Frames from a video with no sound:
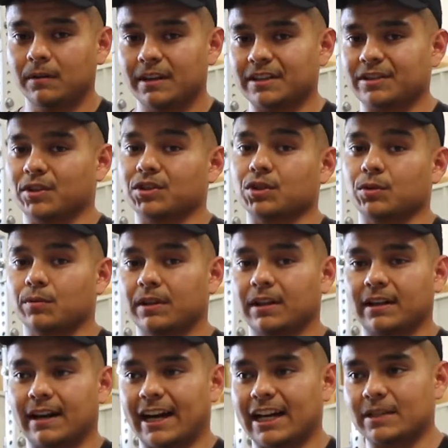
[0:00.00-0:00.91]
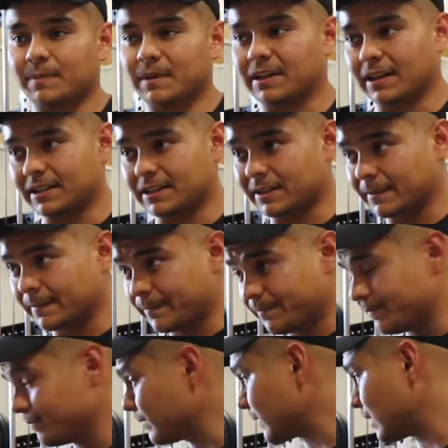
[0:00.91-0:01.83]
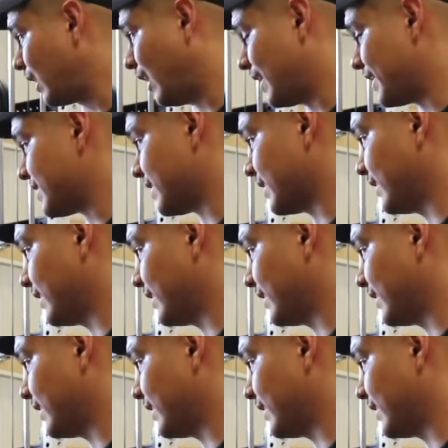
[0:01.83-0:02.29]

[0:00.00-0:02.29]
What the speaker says: is also really nice because honestly,